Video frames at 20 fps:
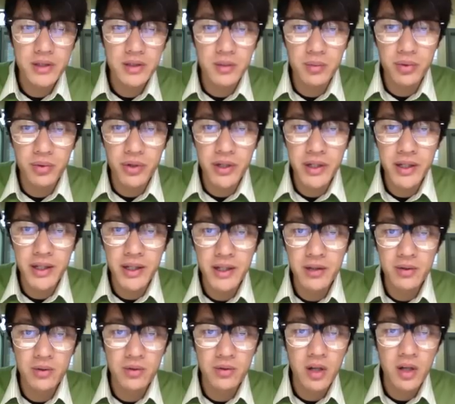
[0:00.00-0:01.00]
to bring
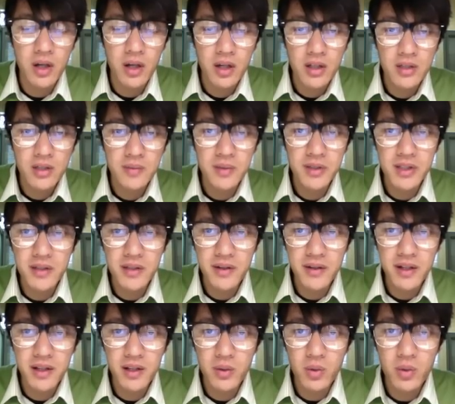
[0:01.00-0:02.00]
in
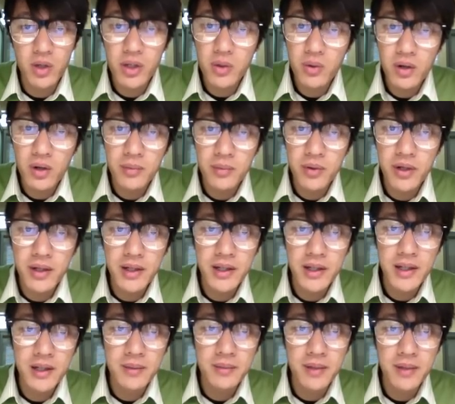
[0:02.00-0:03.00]
specifically what you want to bring
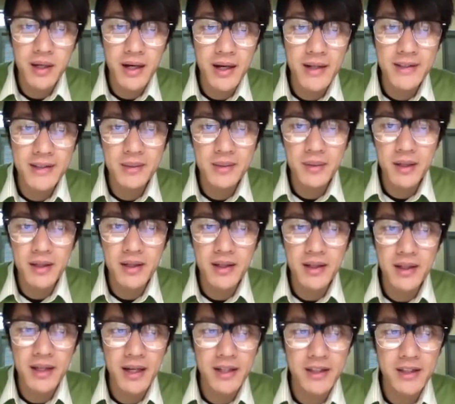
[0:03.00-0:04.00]
in, but I typically
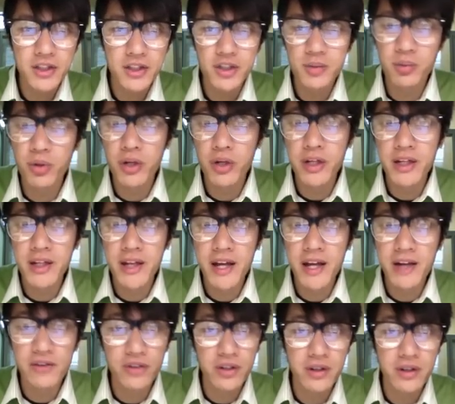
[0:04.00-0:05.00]
like to just bring in
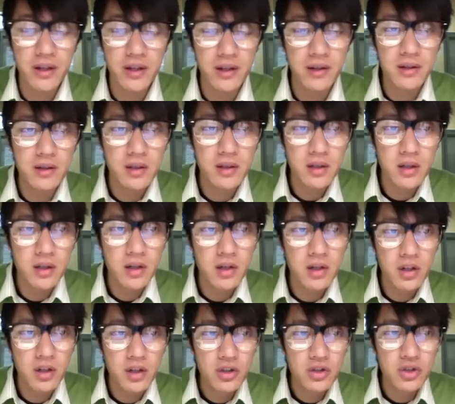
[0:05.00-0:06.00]
everything.
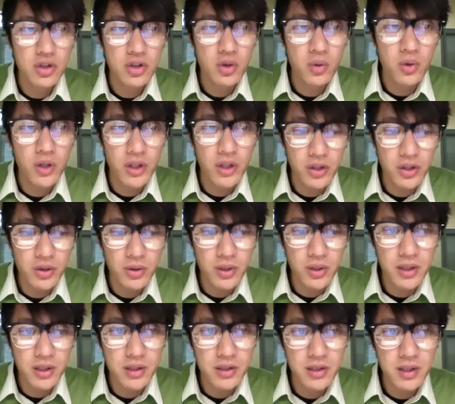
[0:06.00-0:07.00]
So what you do
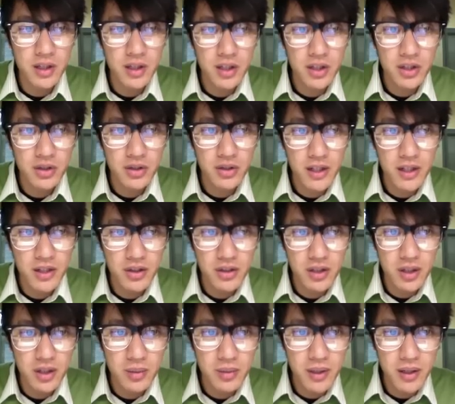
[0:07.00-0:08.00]
is you take your
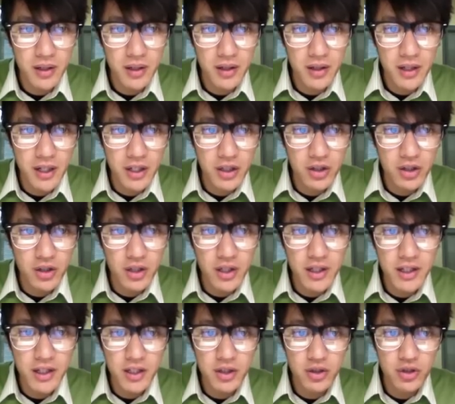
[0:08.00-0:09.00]
clip here and you click
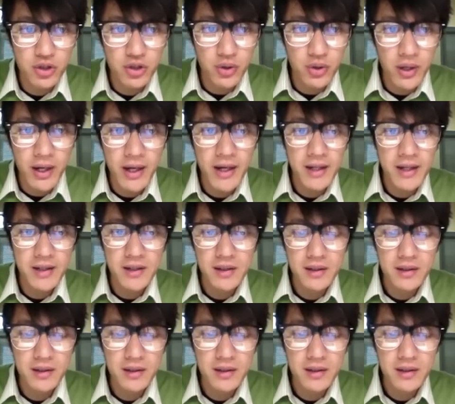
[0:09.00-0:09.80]
and you drag